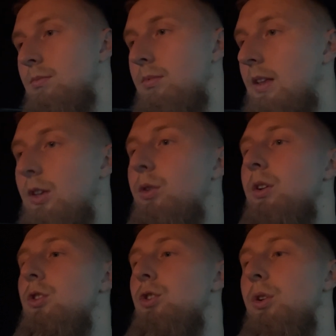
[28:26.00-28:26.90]
thing you
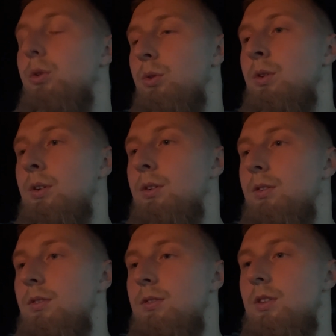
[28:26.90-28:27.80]
can do
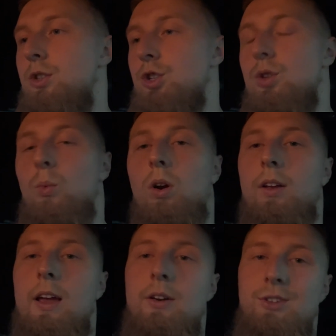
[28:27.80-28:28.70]
is just the
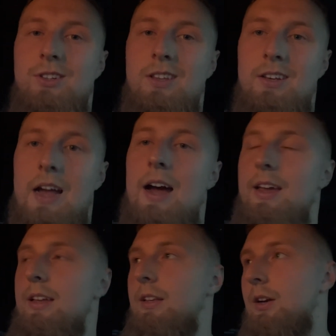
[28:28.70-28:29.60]
working out. It's just the
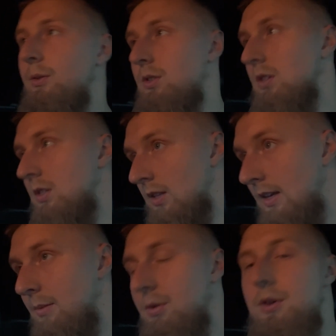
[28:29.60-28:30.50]
diet, it's the
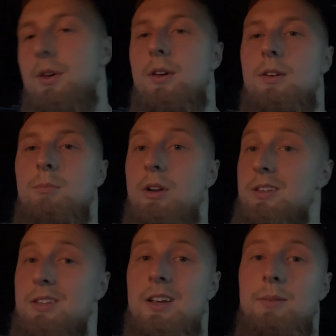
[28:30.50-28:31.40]
sleep. But
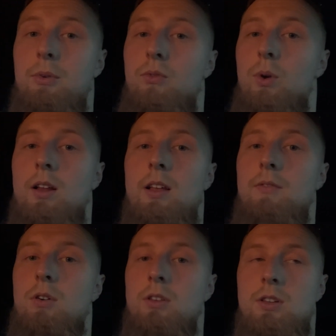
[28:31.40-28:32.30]
as I said before, I
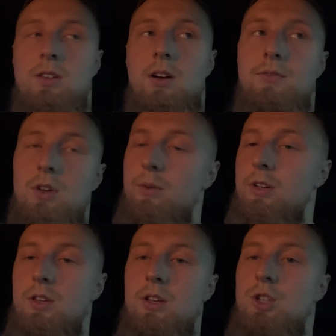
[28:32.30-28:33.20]
love all this stuff, so
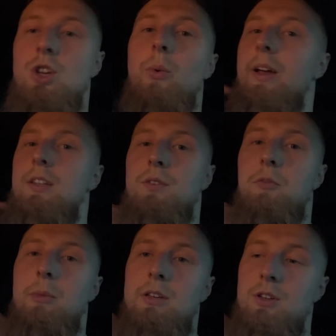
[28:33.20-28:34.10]
it's so easy
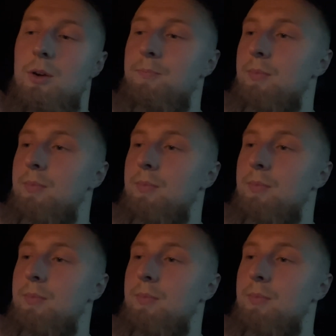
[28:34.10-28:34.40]
for me. So